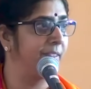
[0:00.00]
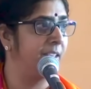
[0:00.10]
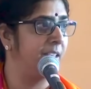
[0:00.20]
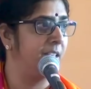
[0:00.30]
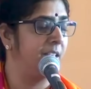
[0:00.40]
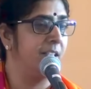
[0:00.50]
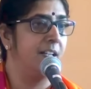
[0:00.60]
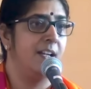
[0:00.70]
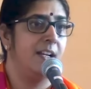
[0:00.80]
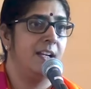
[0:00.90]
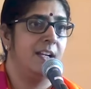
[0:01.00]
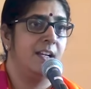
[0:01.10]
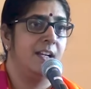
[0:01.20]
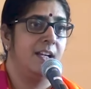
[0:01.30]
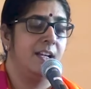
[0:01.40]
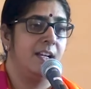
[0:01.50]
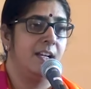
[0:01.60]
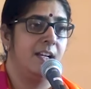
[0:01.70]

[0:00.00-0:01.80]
Nothing is said.